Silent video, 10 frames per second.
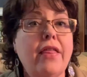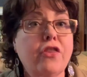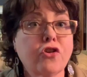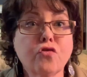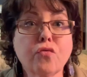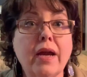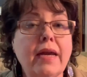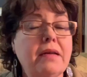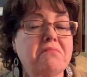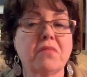They're
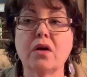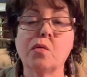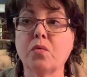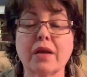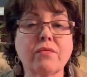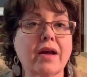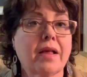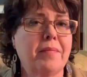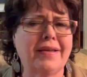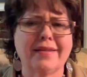great would I
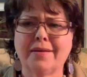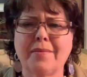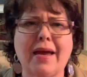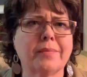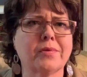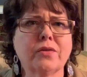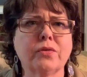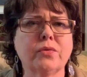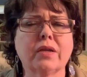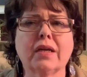recommend them?
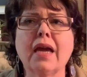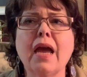Absolutely.